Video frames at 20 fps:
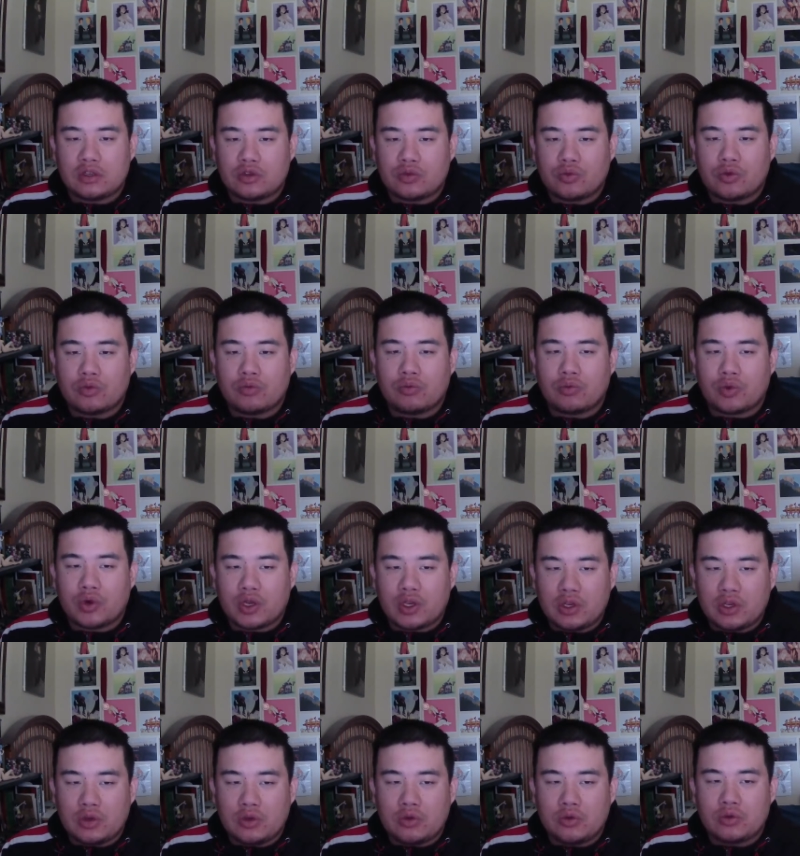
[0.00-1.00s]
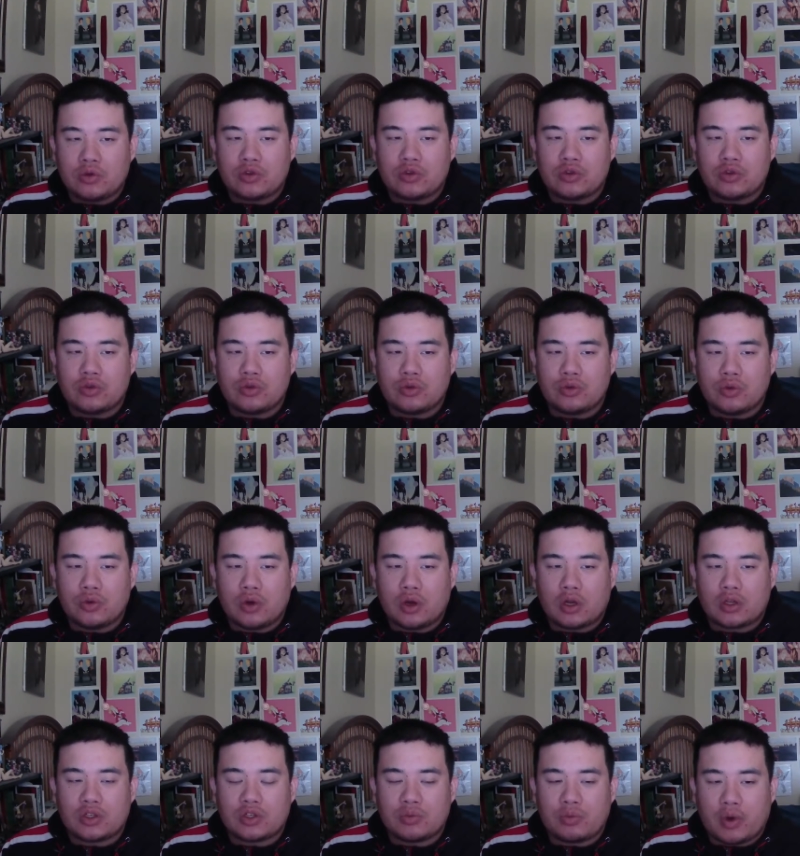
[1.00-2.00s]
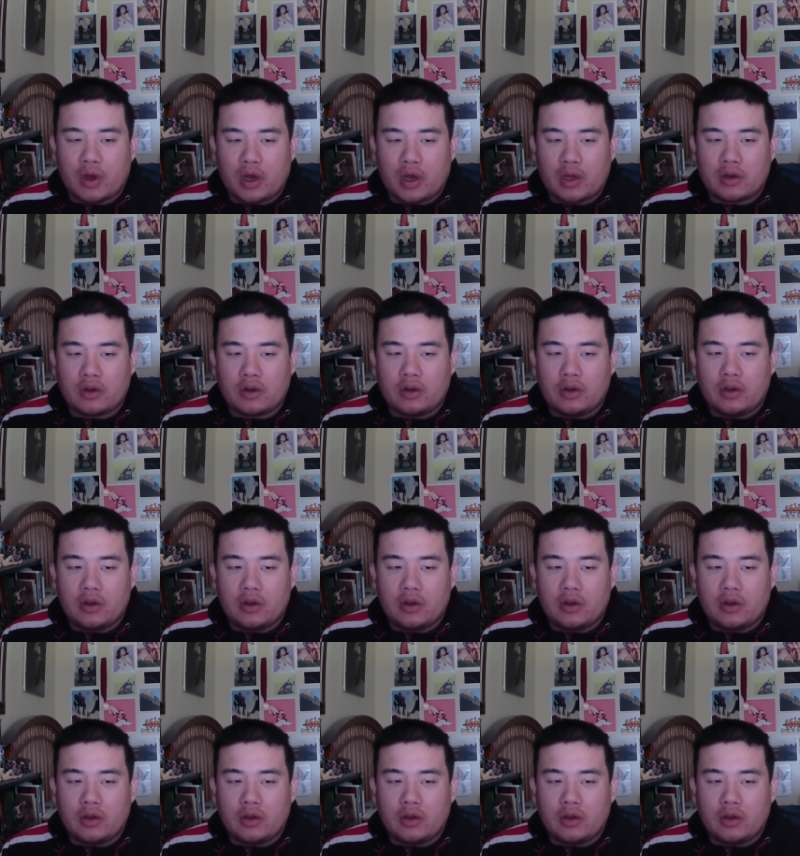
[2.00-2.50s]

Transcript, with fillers: will bring you to a spot